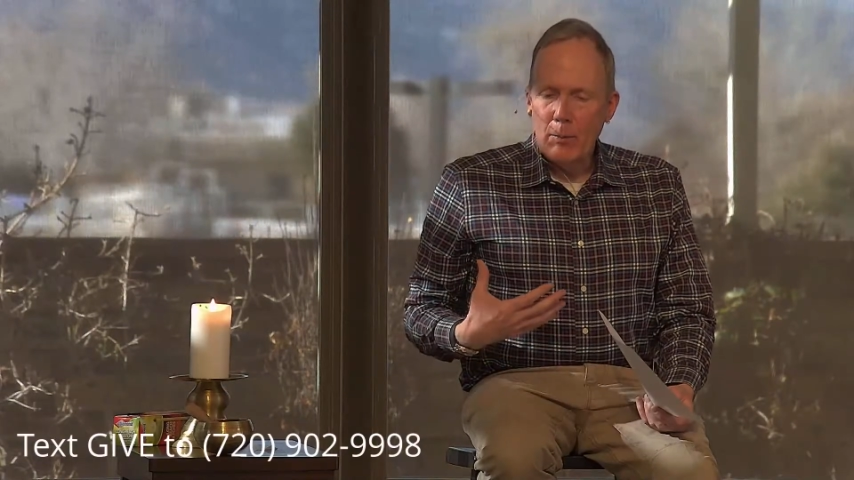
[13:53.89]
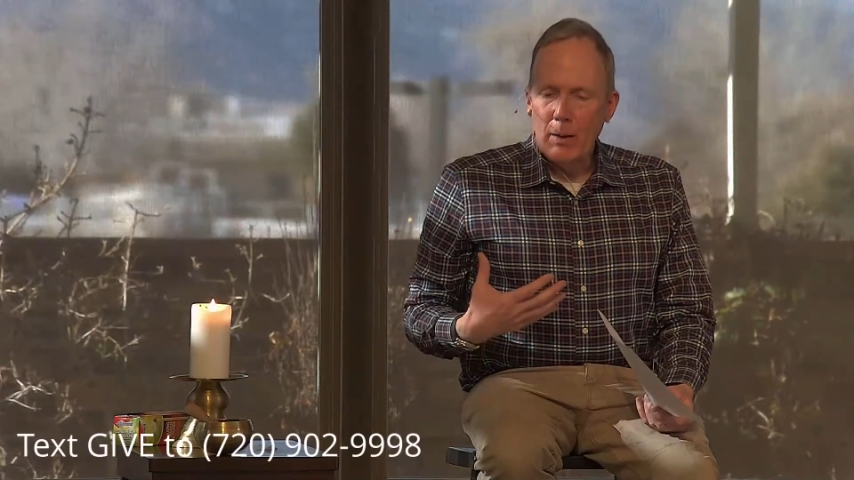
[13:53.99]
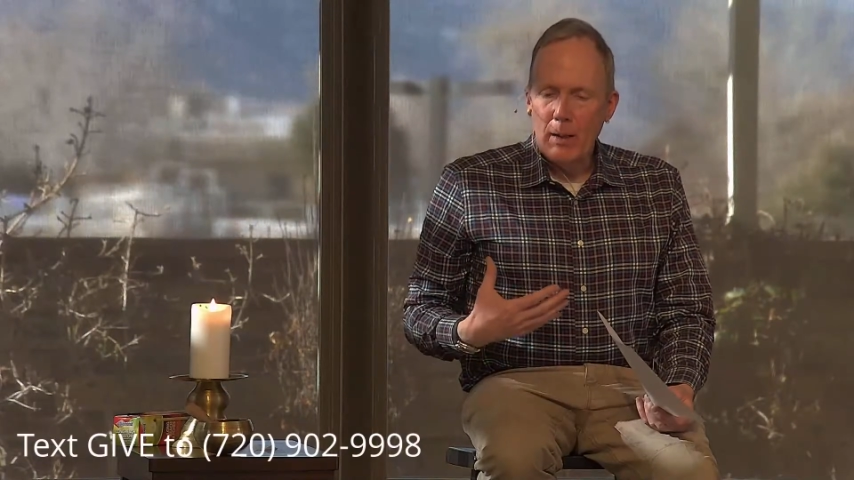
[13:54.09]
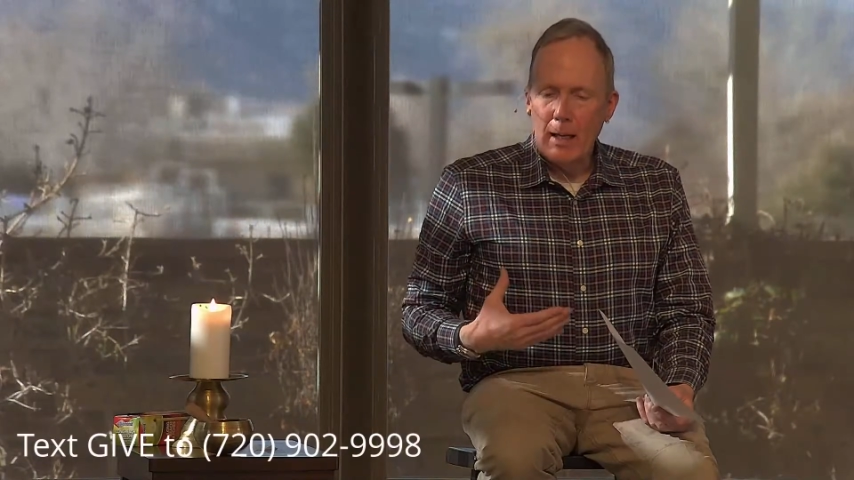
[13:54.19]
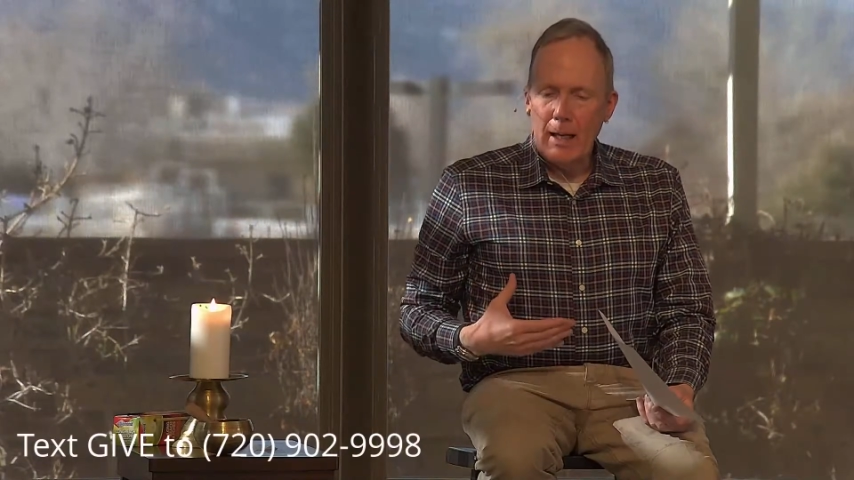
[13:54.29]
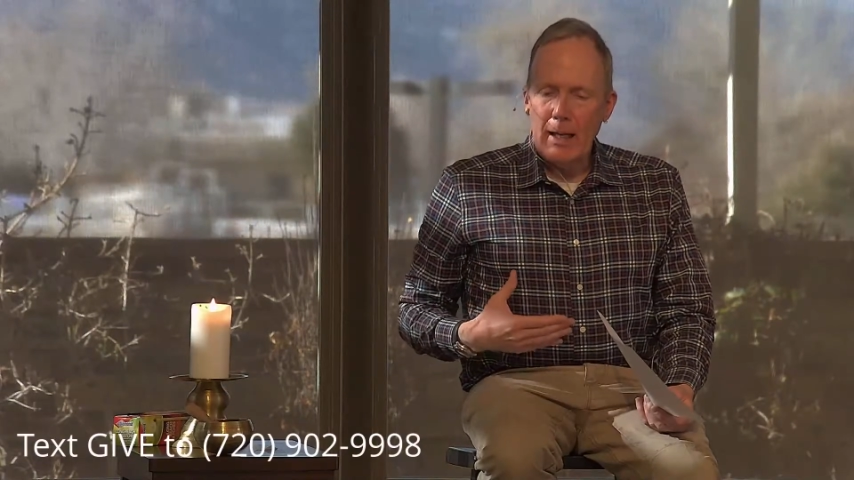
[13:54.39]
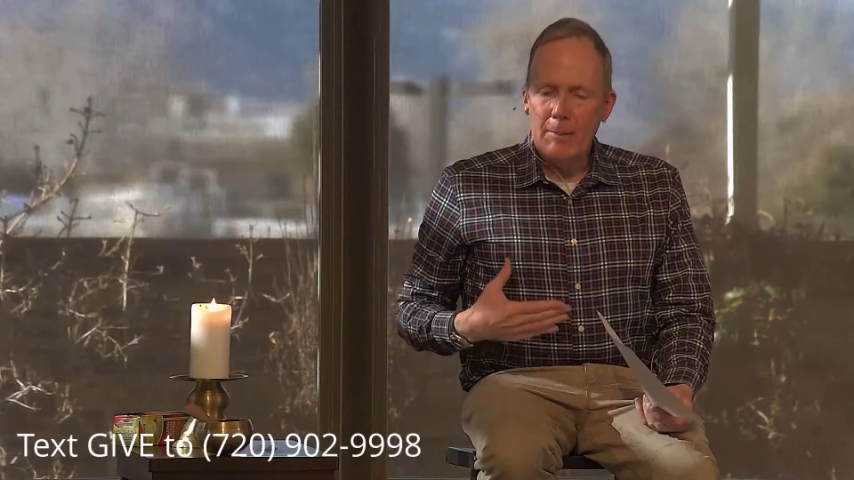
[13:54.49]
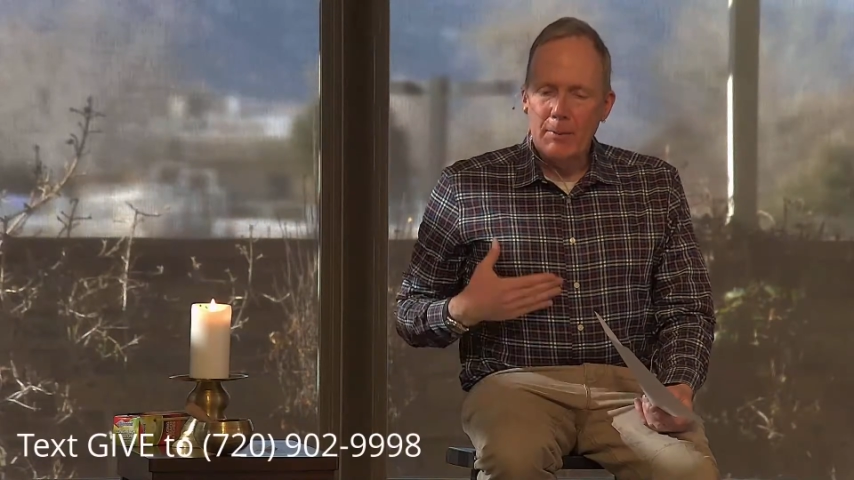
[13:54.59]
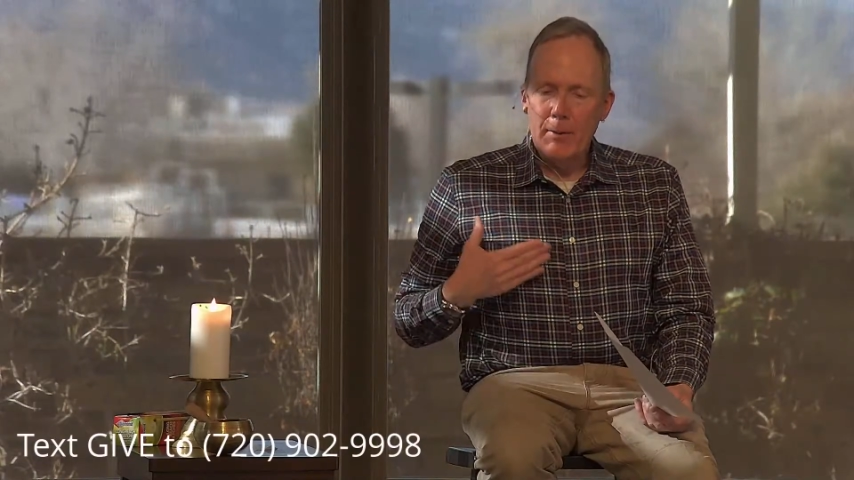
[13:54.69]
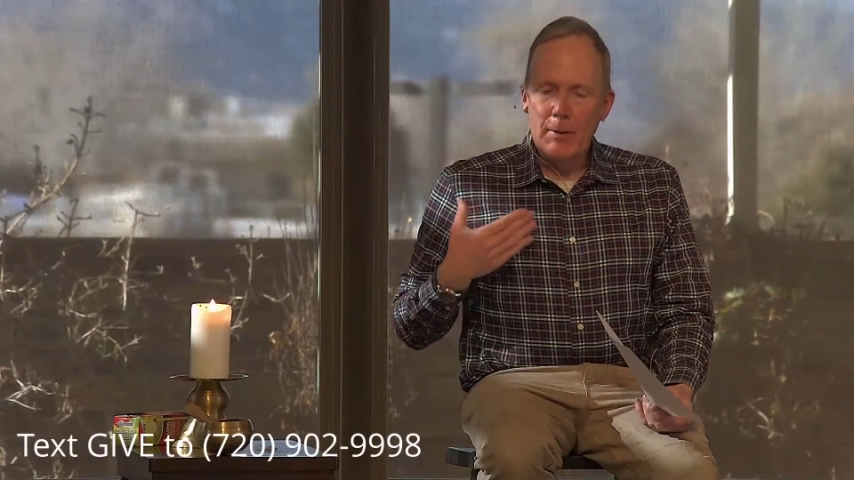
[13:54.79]
we're
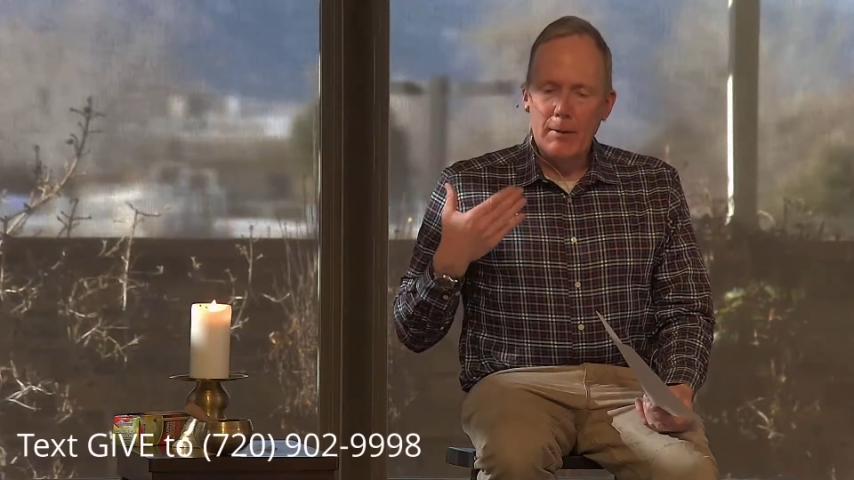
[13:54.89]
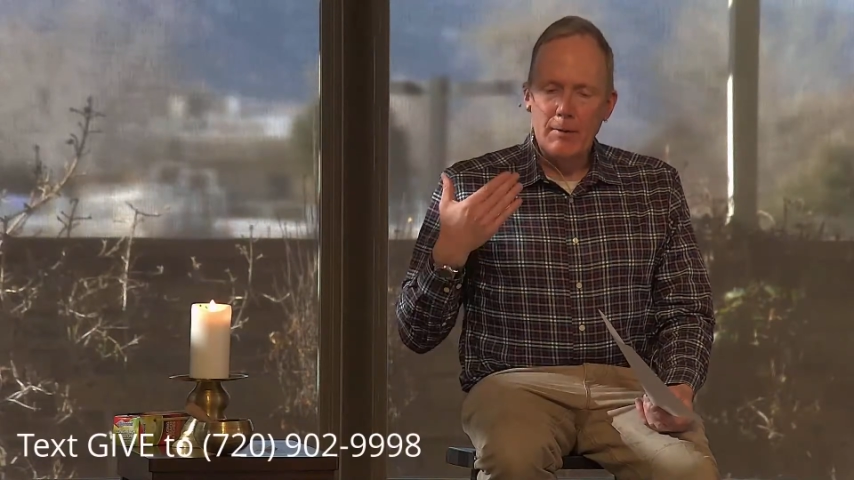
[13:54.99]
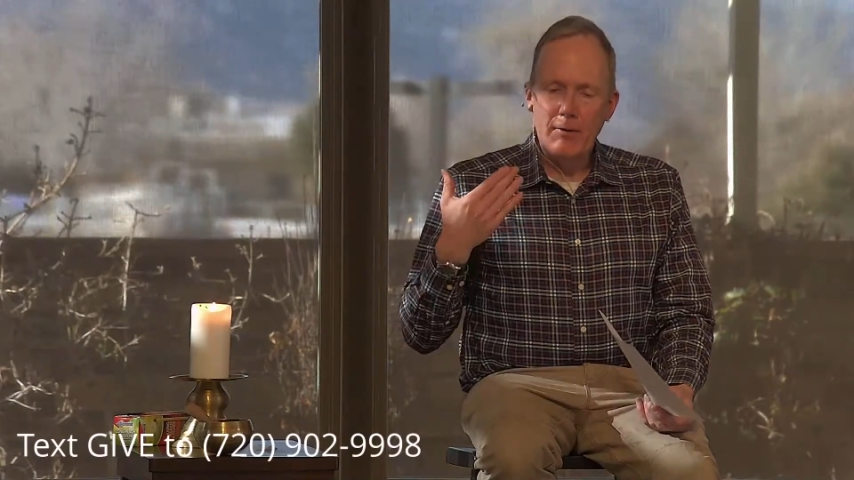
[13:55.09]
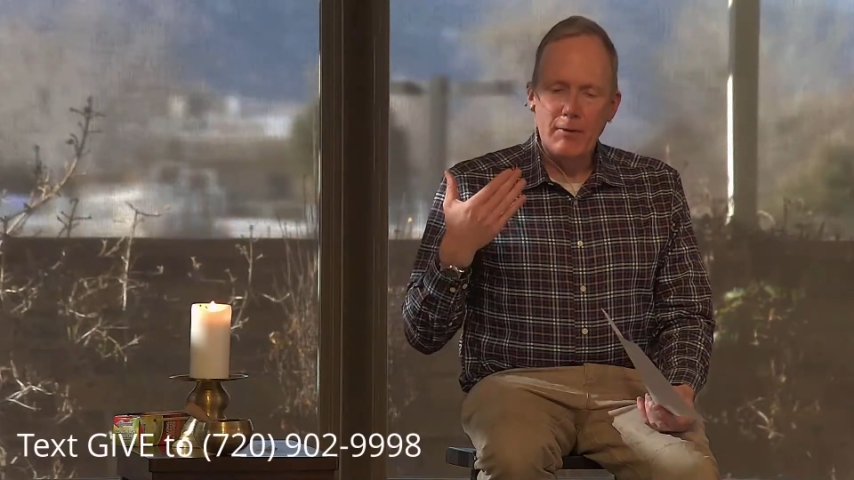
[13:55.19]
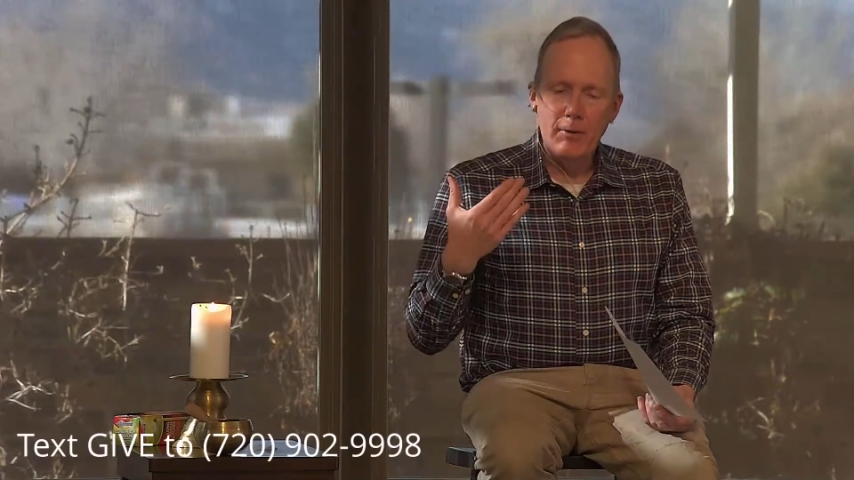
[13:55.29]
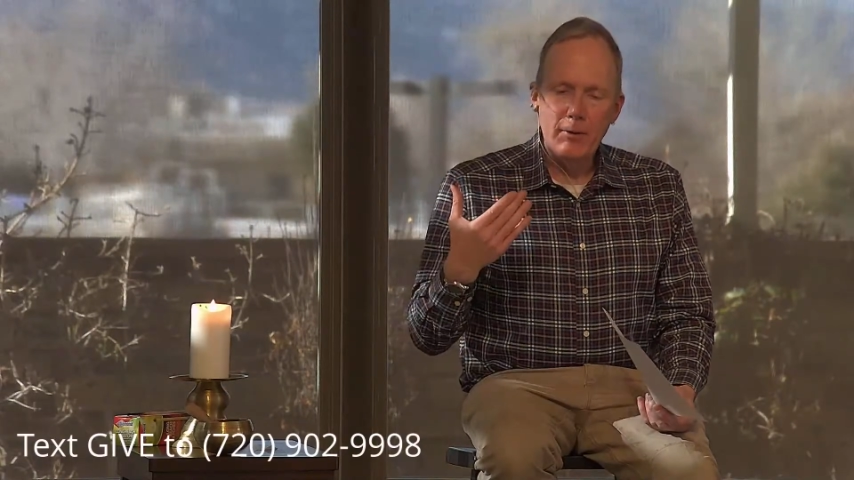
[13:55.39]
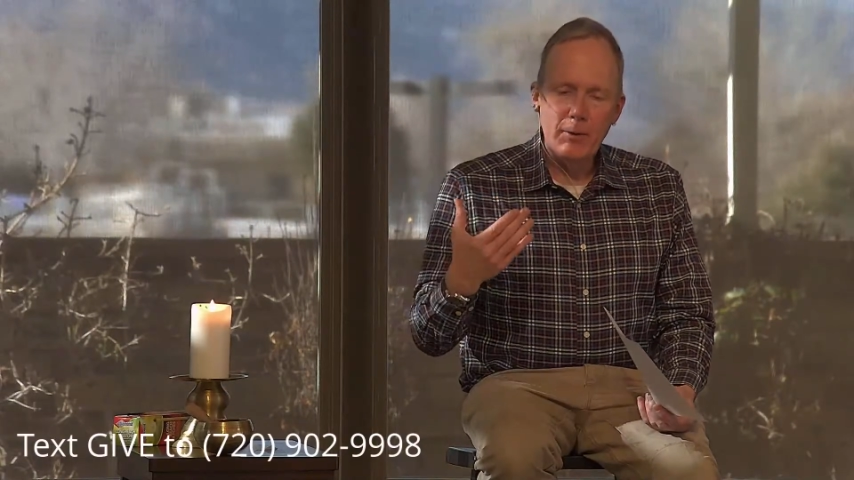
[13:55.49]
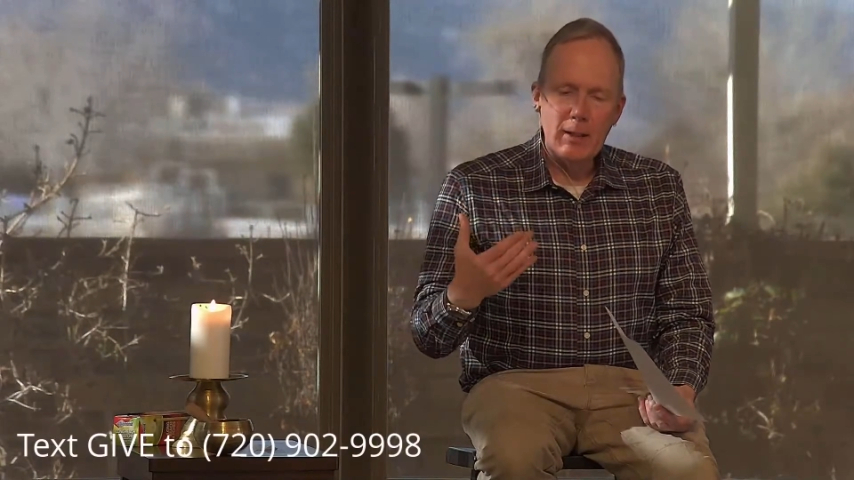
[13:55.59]
able to